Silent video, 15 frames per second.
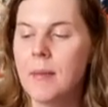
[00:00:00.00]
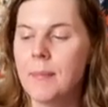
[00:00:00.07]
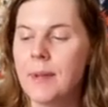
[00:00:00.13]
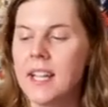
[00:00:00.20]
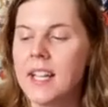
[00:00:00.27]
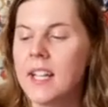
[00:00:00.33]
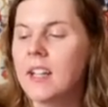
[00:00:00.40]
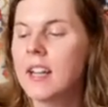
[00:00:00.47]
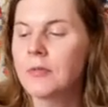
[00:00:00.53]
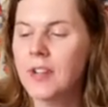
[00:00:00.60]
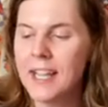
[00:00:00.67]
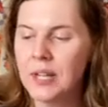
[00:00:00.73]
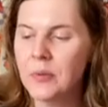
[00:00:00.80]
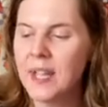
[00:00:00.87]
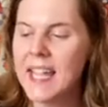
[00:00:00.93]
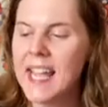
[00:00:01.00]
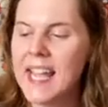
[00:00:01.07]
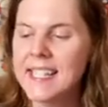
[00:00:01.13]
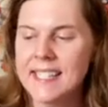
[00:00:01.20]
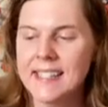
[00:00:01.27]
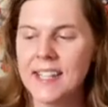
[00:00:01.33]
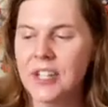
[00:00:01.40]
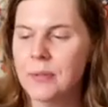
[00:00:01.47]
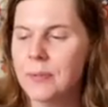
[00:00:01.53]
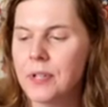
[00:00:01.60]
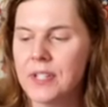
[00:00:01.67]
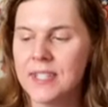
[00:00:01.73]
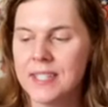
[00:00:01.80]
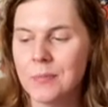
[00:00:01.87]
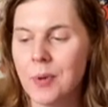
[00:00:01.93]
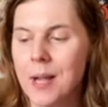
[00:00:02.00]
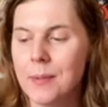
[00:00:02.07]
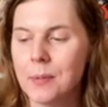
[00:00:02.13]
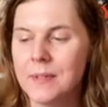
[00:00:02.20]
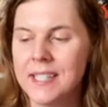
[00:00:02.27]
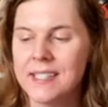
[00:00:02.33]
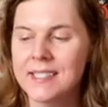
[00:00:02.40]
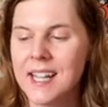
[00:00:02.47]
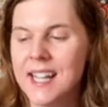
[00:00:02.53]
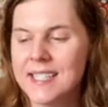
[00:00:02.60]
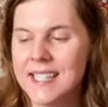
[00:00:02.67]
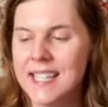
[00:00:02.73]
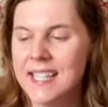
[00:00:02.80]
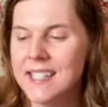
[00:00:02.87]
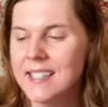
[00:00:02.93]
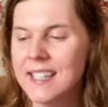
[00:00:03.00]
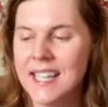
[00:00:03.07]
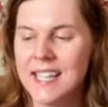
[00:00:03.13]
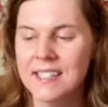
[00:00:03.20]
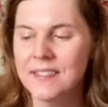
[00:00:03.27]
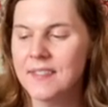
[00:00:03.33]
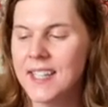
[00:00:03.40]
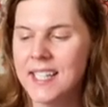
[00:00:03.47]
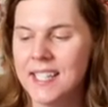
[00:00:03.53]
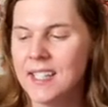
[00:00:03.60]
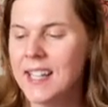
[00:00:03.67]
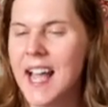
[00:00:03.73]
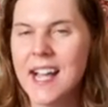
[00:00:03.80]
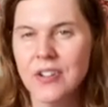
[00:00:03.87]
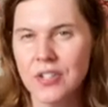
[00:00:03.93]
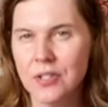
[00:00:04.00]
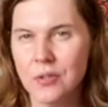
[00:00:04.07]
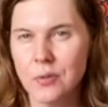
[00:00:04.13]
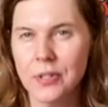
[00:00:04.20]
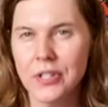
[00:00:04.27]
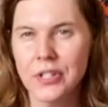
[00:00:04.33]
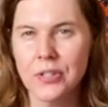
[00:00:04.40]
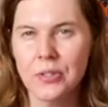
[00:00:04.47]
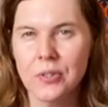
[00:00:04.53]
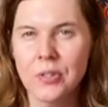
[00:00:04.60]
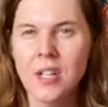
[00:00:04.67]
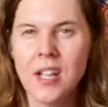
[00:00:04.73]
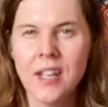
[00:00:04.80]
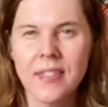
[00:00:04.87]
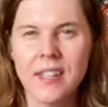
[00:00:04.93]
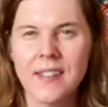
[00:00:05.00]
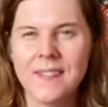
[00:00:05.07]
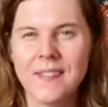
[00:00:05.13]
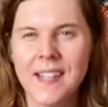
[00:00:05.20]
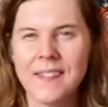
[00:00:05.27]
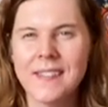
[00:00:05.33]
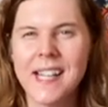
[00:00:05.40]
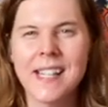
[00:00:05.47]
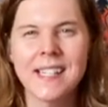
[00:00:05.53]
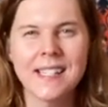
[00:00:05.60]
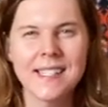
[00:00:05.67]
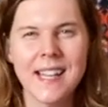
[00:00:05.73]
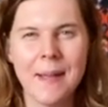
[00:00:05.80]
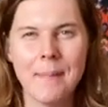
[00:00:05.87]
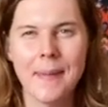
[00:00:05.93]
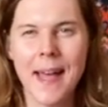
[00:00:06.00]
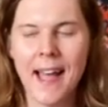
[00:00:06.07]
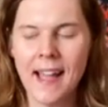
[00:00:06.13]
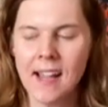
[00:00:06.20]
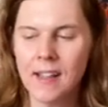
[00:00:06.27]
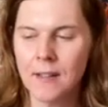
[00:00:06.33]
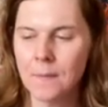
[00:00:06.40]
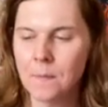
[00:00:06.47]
but right away I see that your person probably is not taking kind of any action towards you. They've taken a step back.